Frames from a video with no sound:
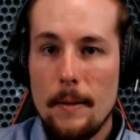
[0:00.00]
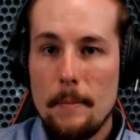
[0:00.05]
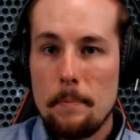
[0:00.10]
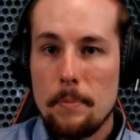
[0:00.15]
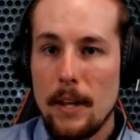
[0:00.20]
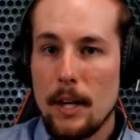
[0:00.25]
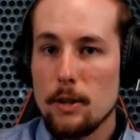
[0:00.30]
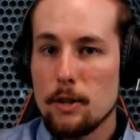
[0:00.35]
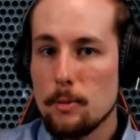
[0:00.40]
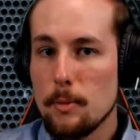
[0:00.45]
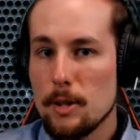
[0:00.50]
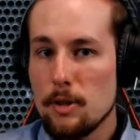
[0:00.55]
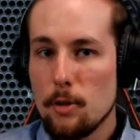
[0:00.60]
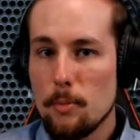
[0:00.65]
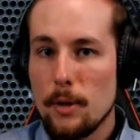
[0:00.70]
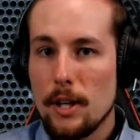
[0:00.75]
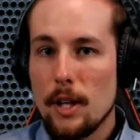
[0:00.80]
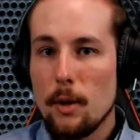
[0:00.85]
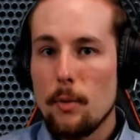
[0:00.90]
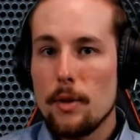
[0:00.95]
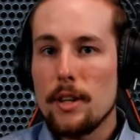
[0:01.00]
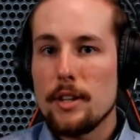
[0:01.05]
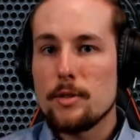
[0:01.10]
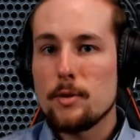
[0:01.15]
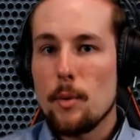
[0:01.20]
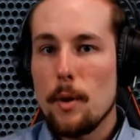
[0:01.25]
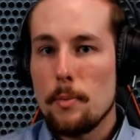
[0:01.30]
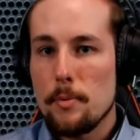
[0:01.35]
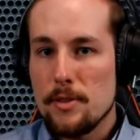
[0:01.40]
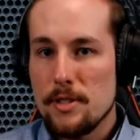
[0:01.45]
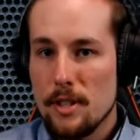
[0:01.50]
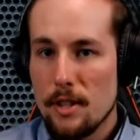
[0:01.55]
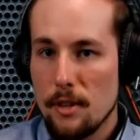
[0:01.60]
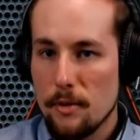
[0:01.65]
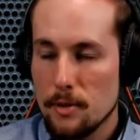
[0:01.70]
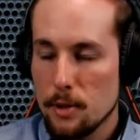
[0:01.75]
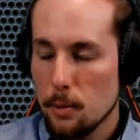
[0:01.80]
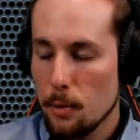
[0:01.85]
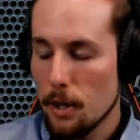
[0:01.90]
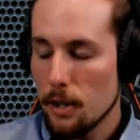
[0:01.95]
Thank you so much for being with us, Representative
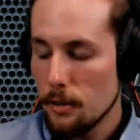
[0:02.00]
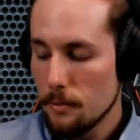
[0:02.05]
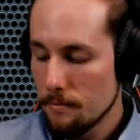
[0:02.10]
Sorrell.